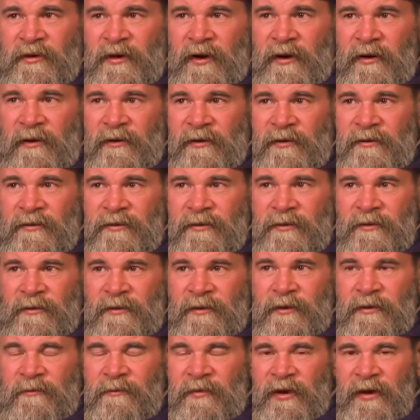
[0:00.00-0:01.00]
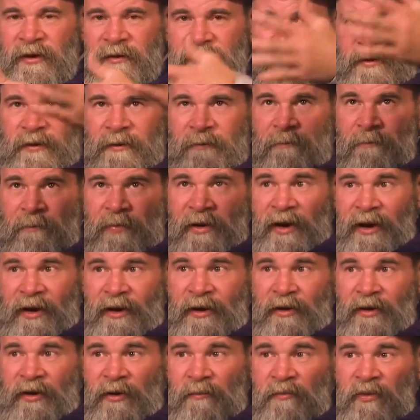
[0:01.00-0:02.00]
artist because I'm
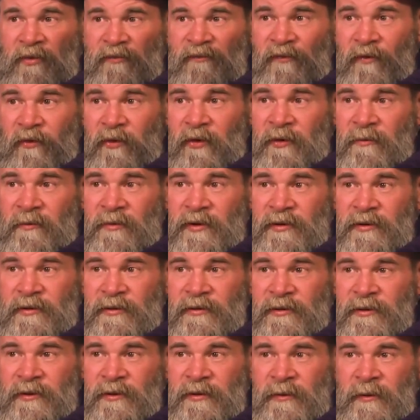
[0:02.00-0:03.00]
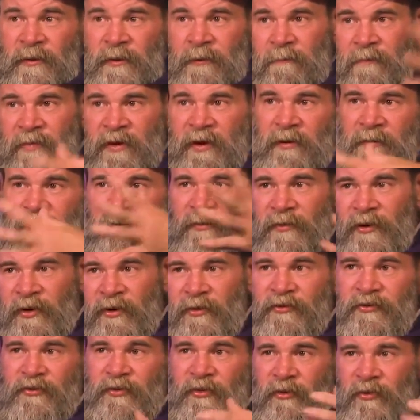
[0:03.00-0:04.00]
painting a performance, but I'm
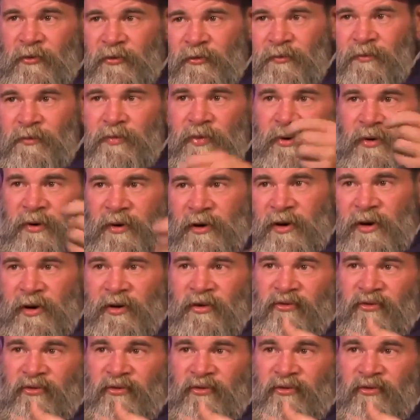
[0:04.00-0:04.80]
also putting on